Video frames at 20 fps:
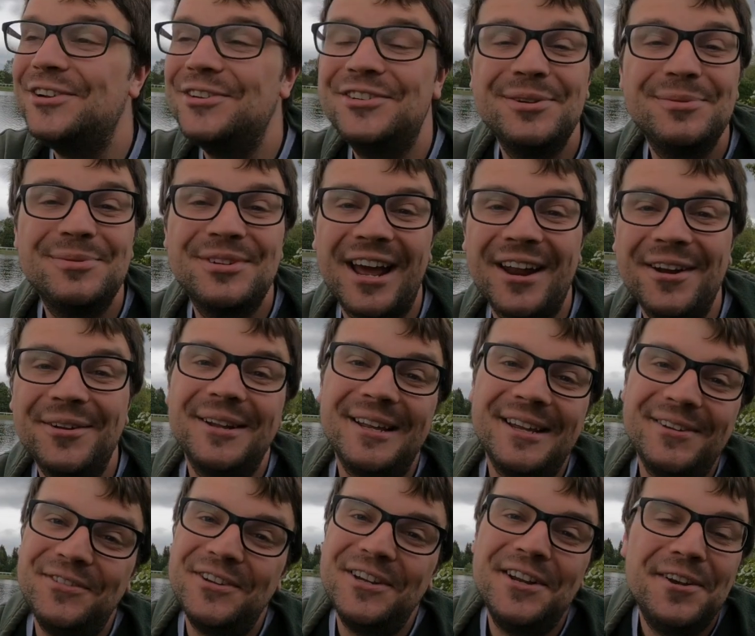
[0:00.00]
YouTube channel.
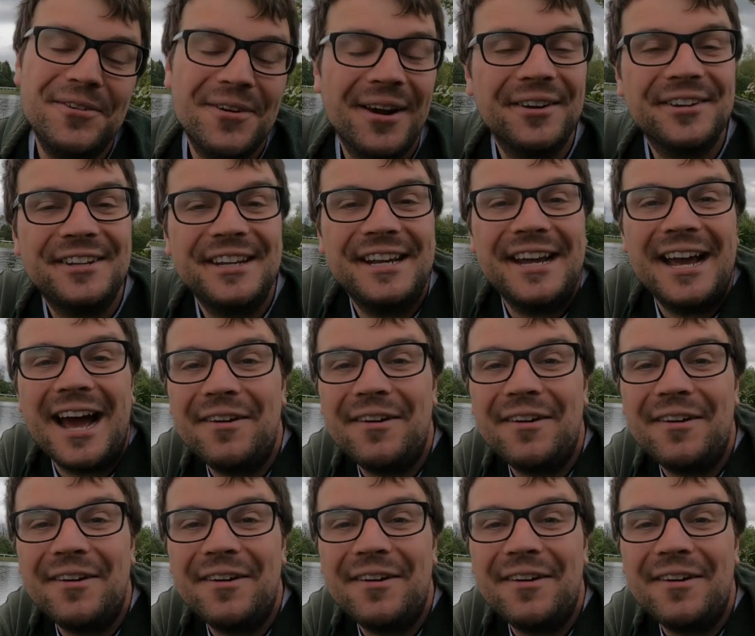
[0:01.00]
If you're new around here,